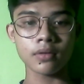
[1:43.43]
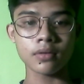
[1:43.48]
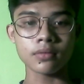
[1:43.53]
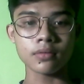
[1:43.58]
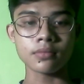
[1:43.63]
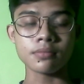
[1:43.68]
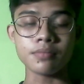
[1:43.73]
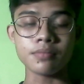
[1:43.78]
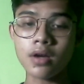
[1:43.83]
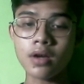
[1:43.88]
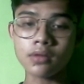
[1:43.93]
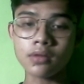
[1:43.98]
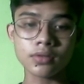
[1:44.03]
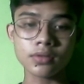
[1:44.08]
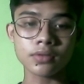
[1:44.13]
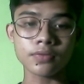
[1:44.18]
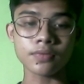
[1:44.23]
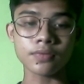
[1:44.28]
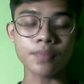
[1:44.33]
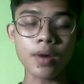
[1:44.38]

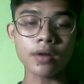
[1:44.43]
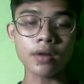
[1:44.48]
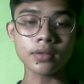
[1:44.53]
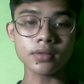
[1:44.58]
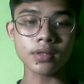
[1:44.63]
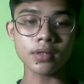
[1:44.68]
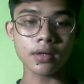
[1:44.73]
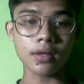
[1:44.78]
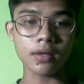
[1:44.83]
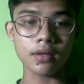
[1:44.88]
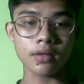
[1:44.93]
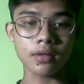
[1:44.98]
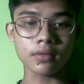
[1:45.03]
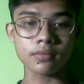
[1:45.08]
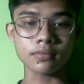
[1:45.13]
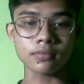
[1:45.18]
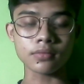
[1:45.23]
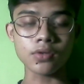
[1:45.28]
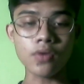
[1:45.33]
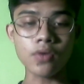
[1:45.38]
Because parents in
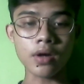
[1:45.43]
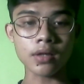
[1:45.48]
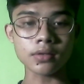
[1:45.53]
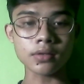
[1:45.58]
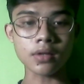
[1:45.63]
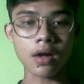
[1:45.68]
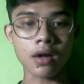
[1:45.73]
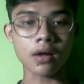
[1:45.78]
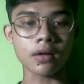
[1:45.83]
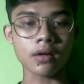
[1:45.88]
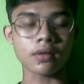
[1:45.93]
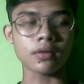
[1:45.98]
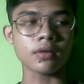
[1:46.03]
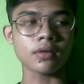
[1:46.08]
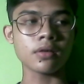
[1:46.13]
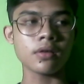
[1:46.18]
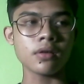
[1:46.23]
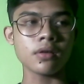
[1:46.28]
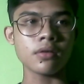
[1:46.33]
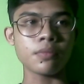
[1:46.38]
US are
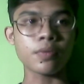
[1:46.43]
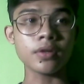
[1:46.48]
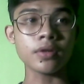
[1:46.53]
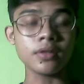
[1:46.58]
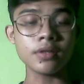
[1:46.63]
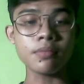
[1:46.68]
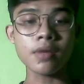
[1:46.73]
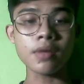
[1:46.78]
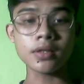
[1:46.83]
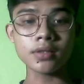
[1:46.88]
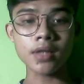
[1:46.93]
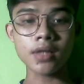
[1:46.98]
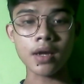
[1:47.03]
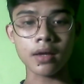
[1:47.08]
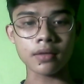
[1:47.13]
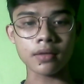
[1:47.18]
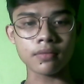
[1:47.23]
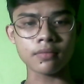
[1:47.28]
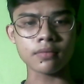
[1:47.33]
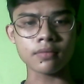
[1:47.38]
friendly busy
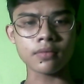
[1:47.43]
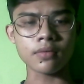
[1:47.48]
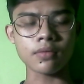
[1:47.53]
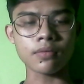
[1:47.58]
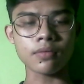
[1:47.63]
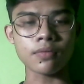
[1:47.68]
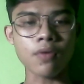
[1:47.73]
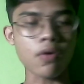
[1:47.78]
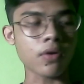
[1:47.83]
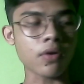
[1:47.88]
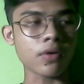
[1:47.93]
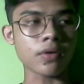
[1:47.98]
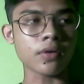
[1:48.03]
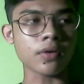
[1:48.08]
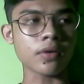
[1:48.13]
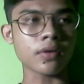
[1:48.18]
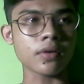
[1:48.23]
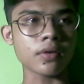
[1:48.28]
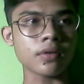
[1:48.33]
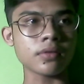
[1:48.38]
and for
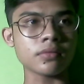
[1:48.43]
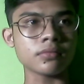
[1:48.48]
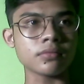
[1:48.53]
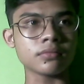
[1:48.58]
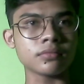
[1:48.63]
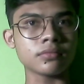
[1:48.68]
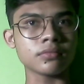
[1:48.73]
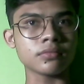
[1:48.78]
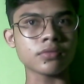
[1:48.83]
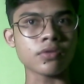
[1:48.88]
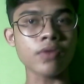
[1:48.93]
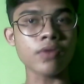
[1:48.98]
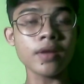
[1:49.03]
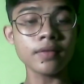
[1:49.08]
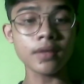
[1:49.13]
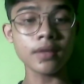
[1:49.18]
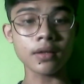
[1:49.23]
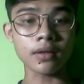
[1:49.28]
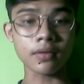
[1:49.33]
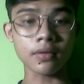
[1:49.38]
renting
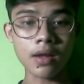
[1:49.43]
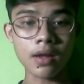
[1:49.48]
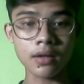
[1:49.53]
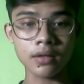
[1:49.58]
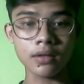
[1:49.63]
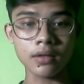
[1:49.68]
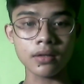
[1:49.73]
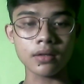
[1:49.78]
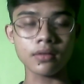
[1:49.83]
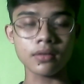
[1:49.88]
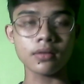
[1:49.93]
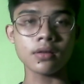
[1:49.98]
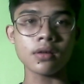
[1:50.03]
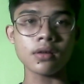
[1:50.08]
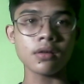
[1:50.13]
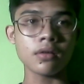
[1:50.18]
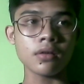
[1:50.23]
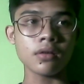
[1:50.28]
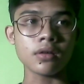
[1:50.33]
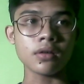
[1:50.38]
a nanny
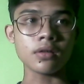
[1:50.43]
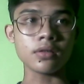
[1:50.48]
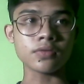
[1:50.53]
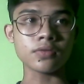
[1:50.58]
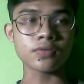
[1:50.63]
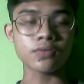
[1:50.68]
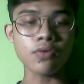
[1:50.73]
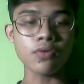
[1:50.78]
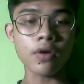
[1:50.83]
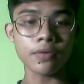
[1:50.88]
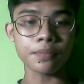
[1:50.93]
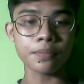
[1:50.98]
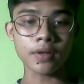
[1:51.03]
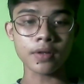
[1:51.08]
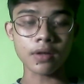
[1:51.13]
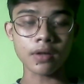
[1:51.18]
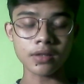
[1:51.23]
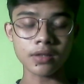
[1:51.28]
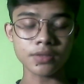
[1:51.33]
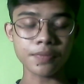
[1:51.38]
is too
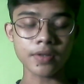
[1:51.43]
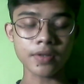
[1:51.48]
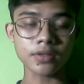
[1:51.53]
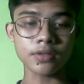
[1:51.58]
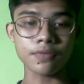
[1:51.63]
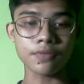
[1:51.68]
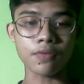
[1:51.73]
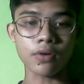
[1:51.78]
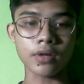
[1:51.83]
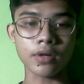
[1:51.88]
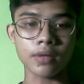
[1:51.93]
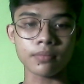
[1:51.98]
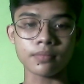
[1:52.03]
expensive for them.